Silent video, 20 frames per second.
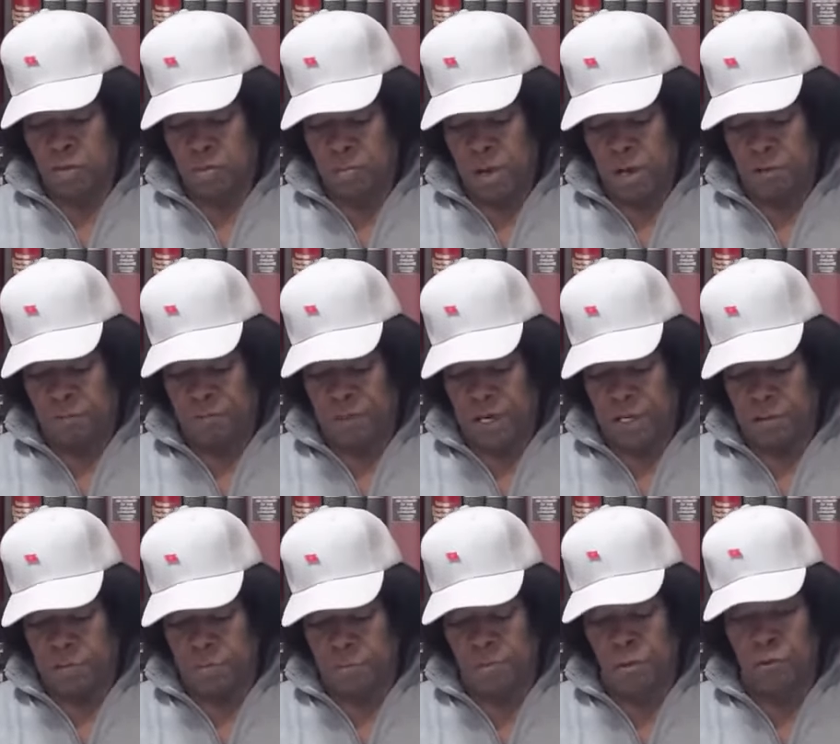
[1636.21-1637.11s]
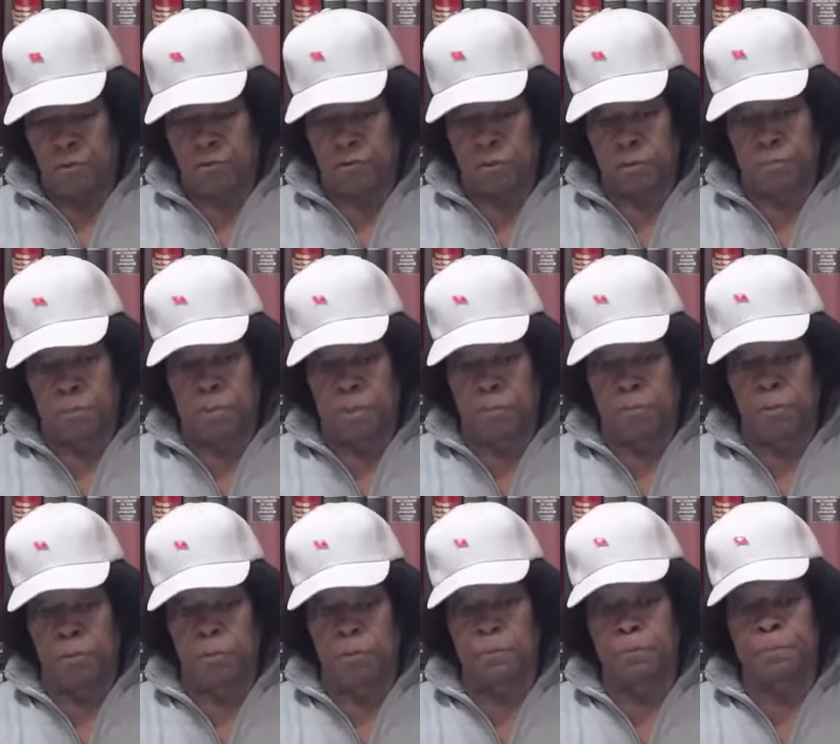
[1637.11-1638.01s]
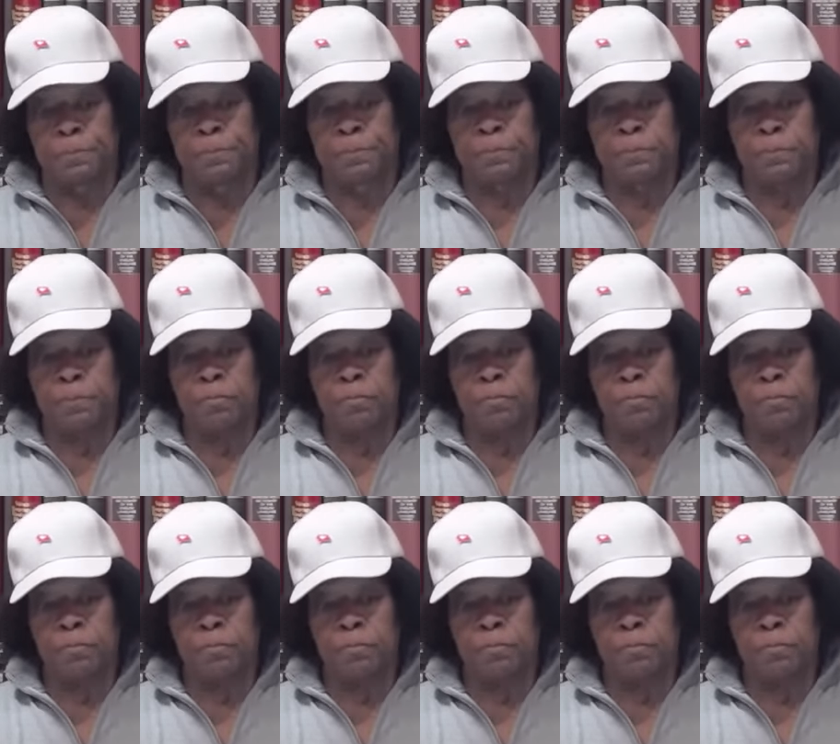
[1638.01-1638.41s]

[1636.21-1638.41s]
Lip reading: As a matter of fact, most of the people